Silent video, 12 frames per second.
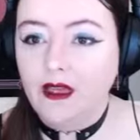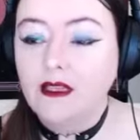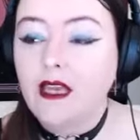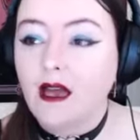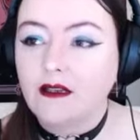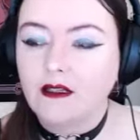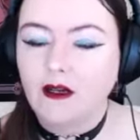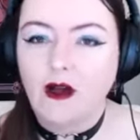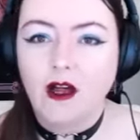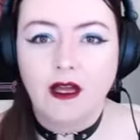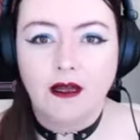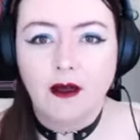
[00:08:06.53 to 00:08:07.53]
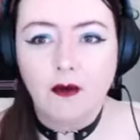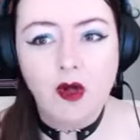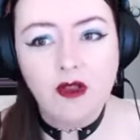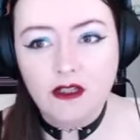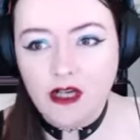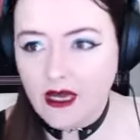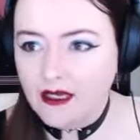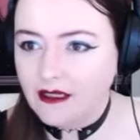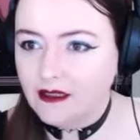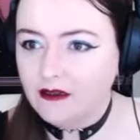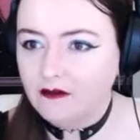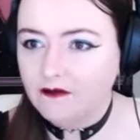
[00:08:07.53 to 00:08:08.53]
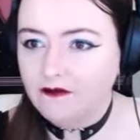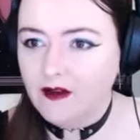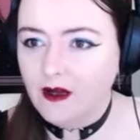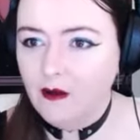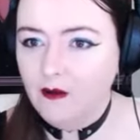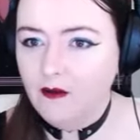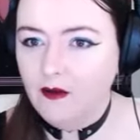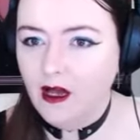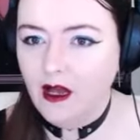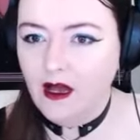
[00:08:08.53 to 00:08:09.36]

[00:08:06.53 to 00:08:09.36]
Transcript: yeah, so I apologize if um,